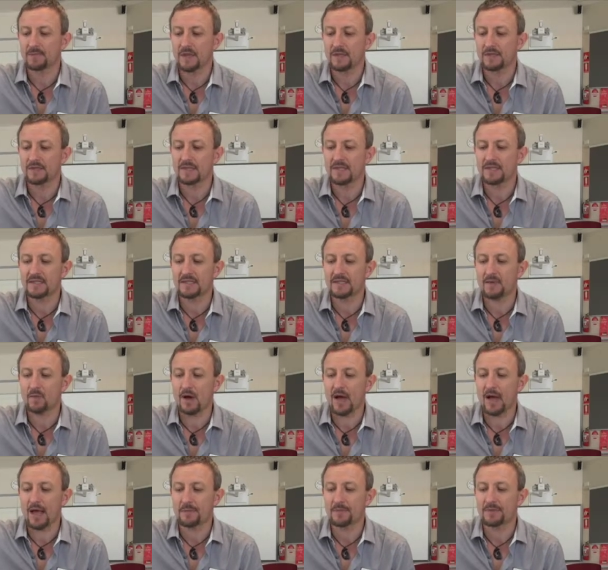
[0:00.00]
So let's see
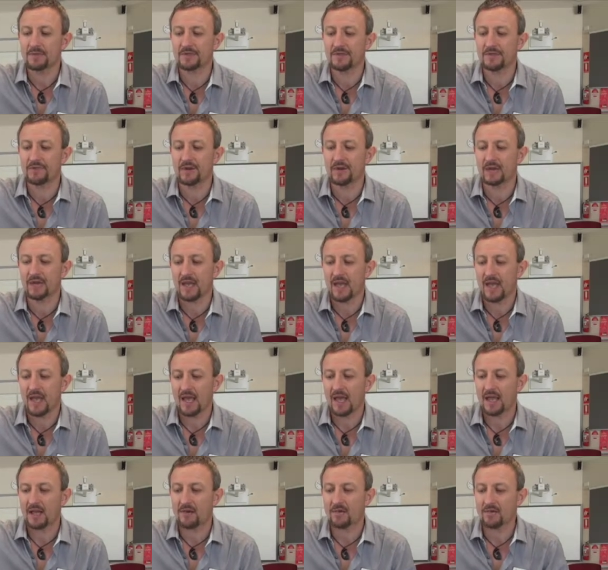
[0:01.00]
what happens if I
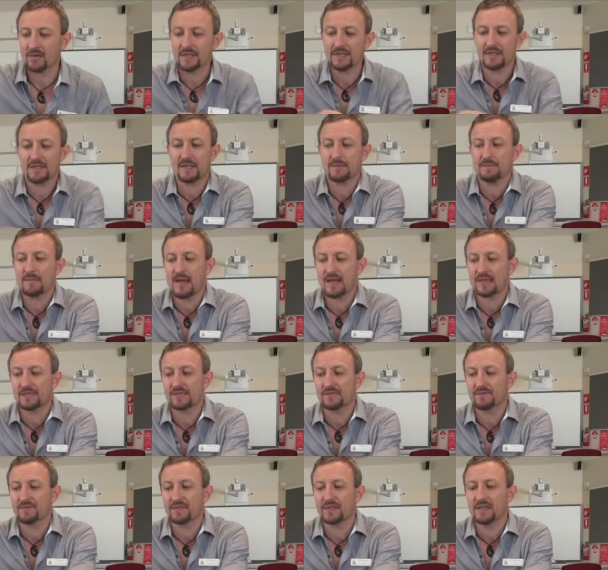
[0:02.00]
increase the
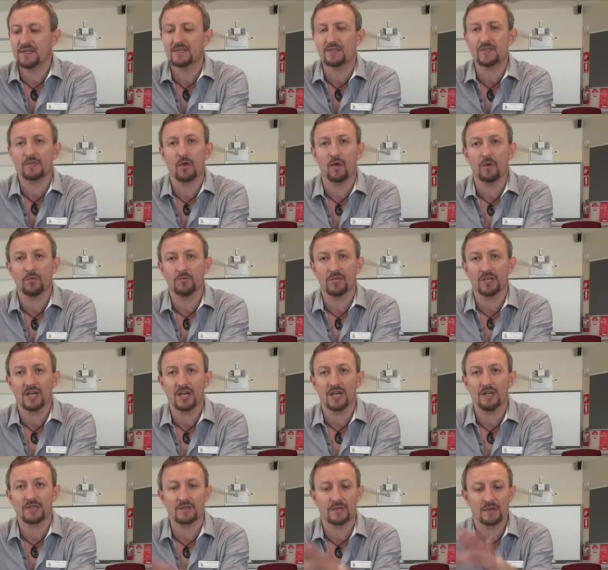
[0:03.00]
mass of this
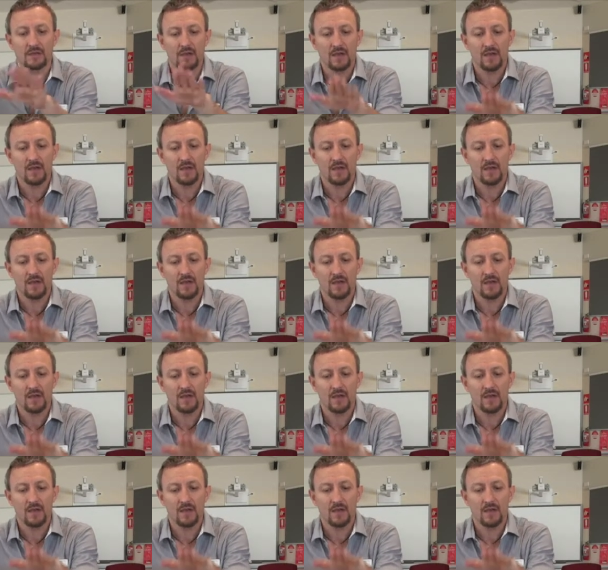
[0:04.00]
object